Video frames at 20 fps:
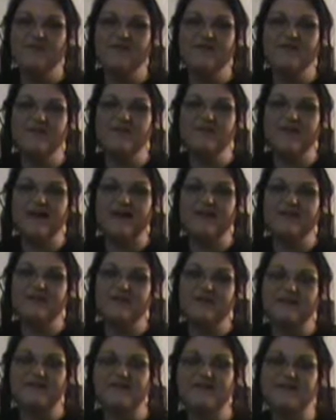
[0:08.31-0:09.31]
welcome back to
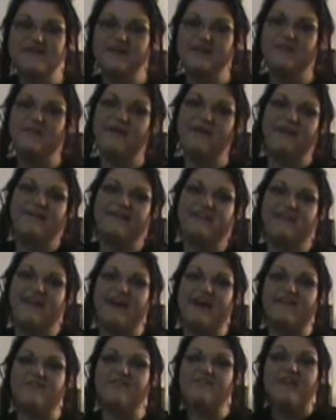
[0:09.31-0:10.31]
West Virginia Mountain
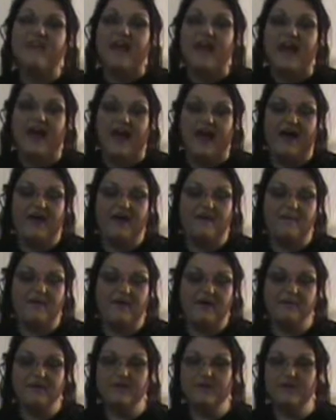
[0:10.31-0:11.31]
Life.
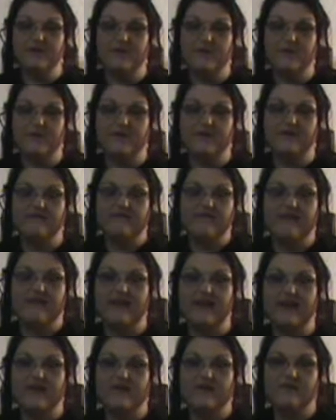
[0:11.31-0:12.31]
I'm going to do a quick
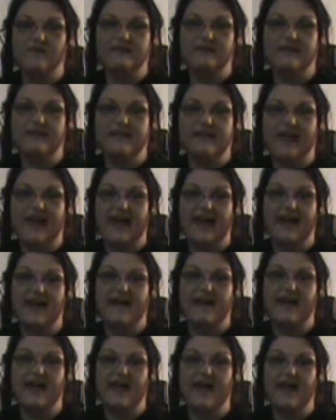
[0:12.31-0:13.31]
video
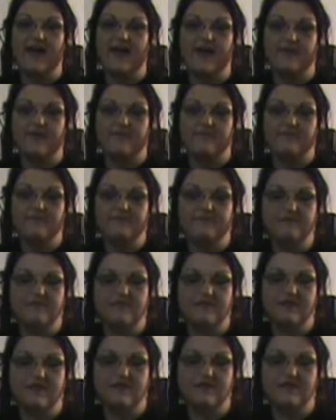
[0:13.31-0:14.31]
today
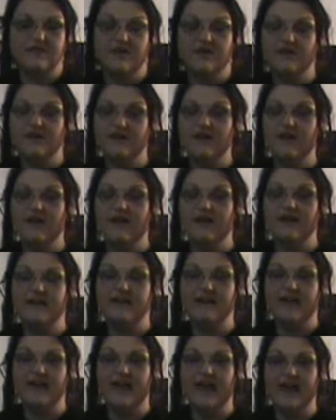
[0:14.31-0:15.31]
showing you how to
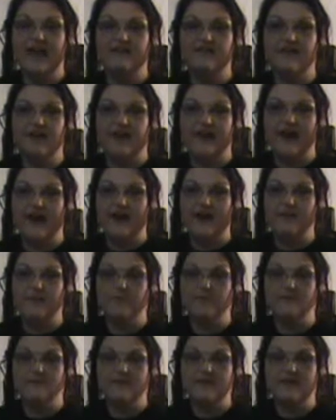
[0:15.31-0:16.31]
dehydrate
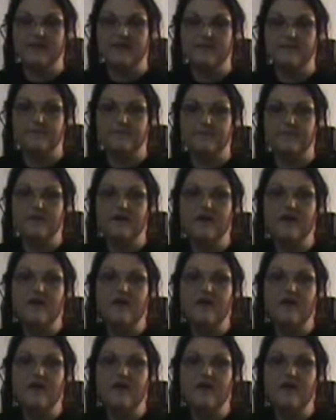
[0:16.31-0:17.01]
apple chips.